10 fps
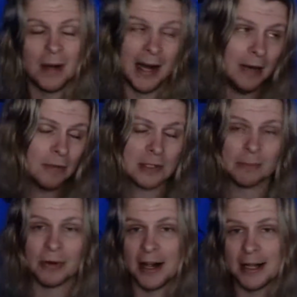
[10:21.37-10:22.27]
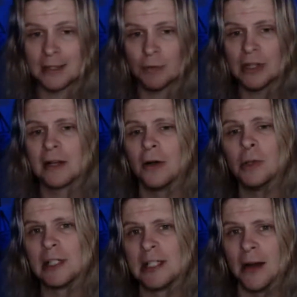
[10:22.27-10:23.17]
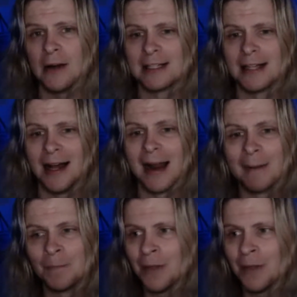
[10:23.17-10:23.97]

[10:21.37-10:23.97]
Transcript: I was surprised with the cold stare in his eye.